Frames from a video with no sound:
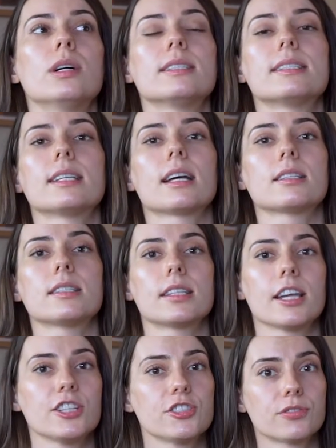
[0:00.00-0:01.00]
a second
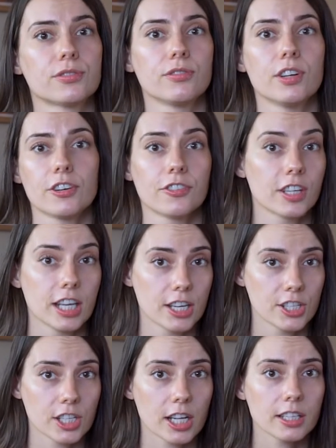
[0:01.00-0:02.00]
stage of
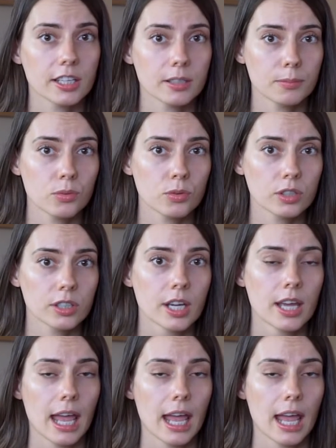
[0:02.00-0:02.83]
verification at the airport,